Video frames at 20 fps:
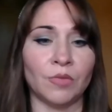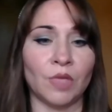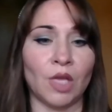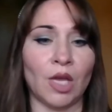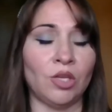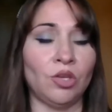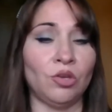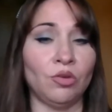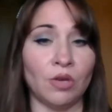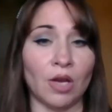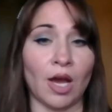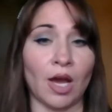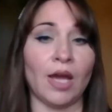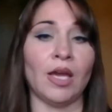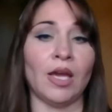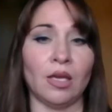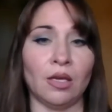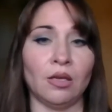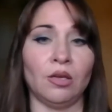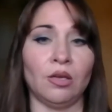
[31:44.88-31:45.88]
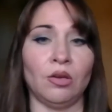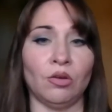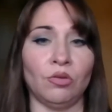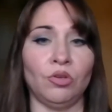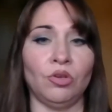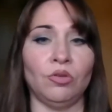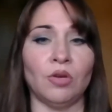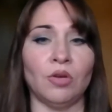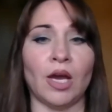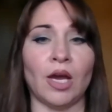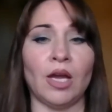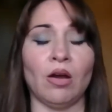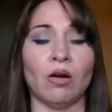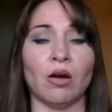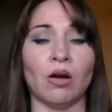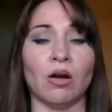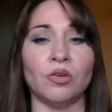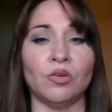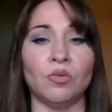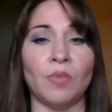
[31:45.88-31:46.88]
and unite
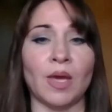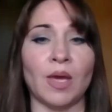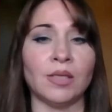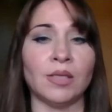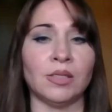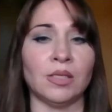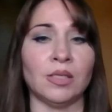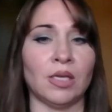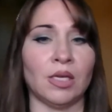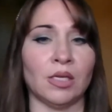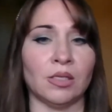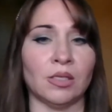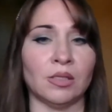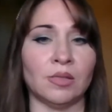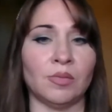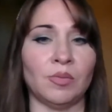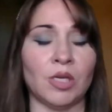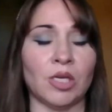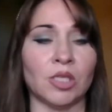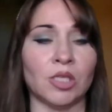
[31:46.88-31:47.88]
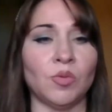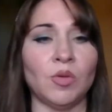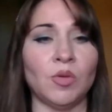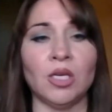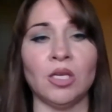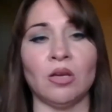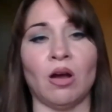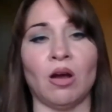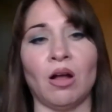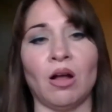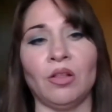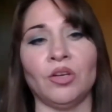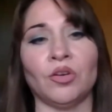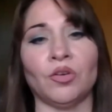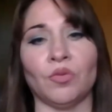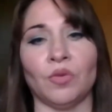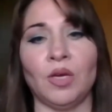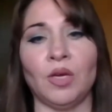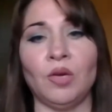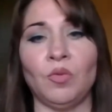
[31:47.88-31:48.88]
our New Mexicans, because we can all
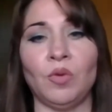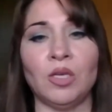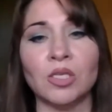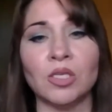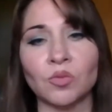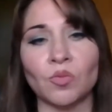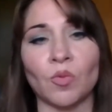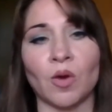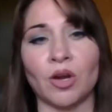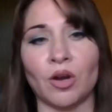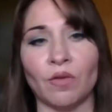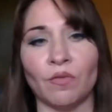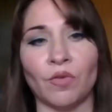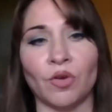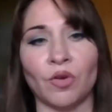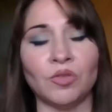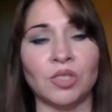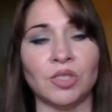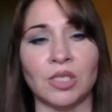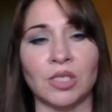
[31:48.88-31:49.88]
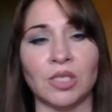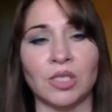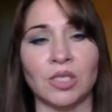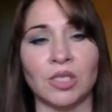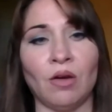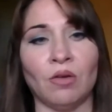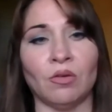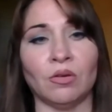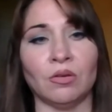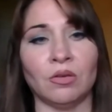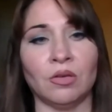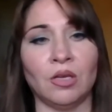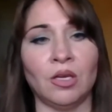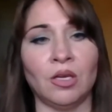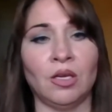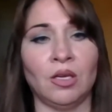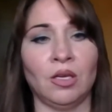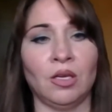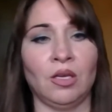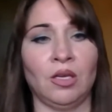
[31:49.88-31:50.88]
agree we just want our votes to count.
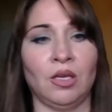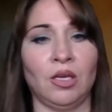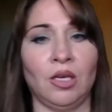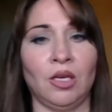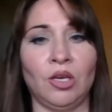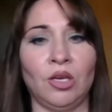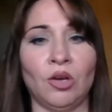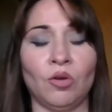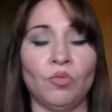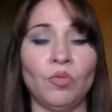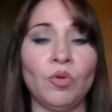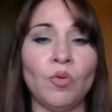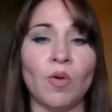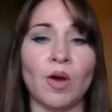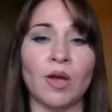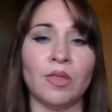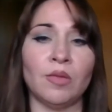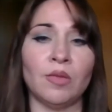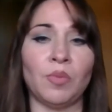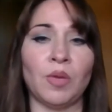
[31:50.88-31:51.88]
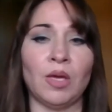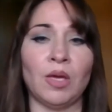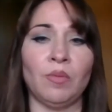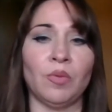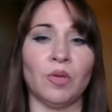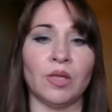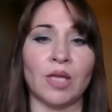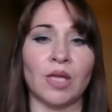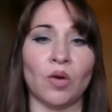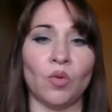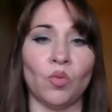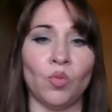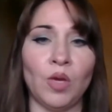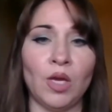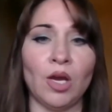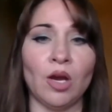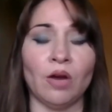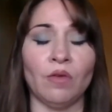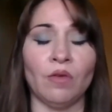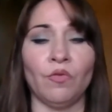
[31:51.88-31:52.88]
We want the people that
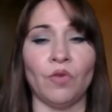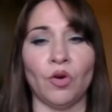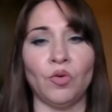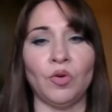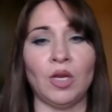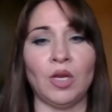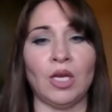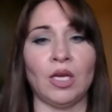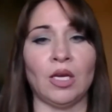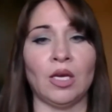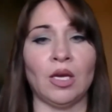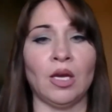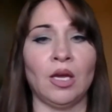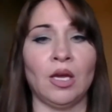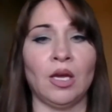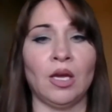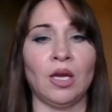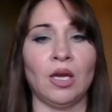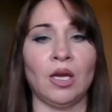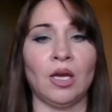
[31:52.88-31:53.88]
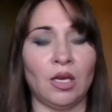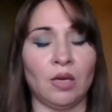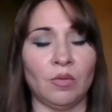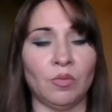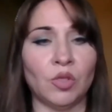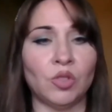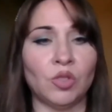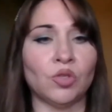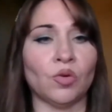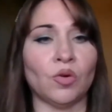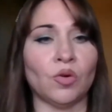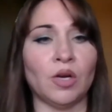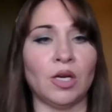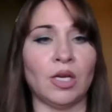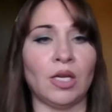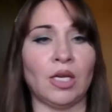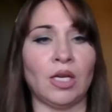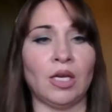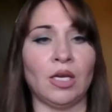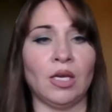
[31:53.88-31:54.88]
we are voting in a
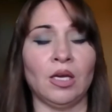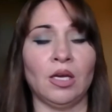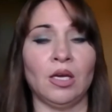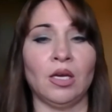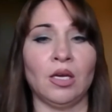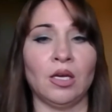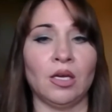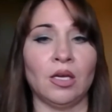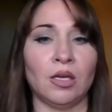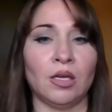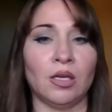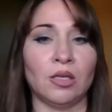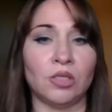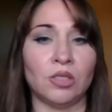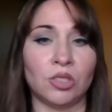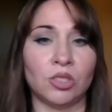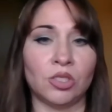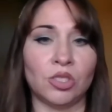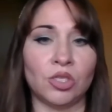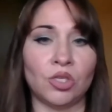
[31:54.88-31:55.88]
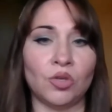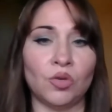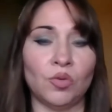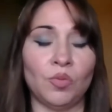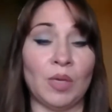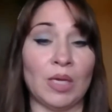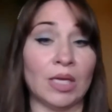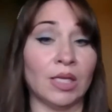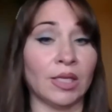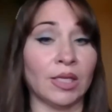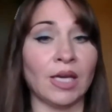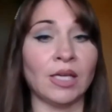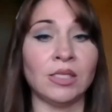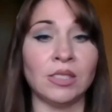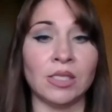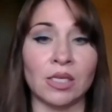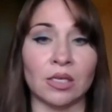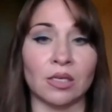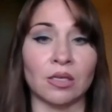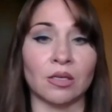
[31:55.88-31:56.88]
majority to be
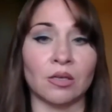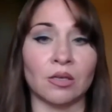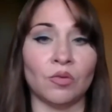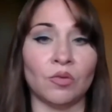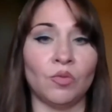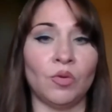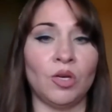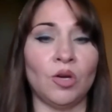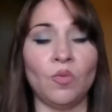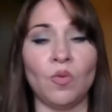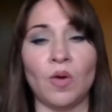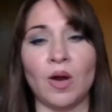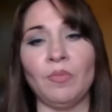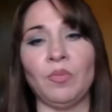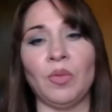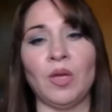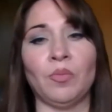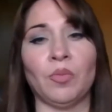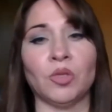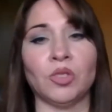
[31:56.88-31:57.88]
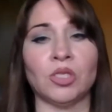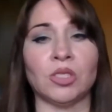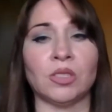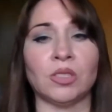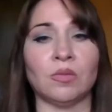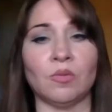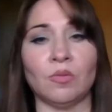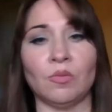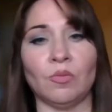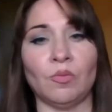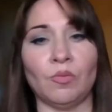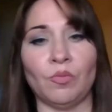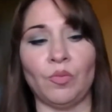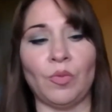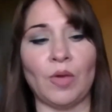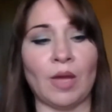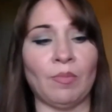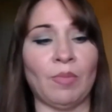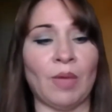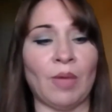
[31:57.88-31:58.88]
elected. We don't want people just
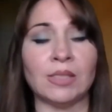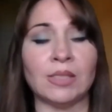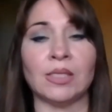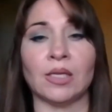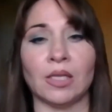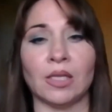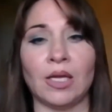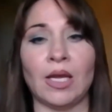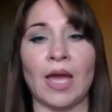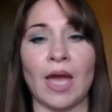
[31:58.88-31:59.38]
basically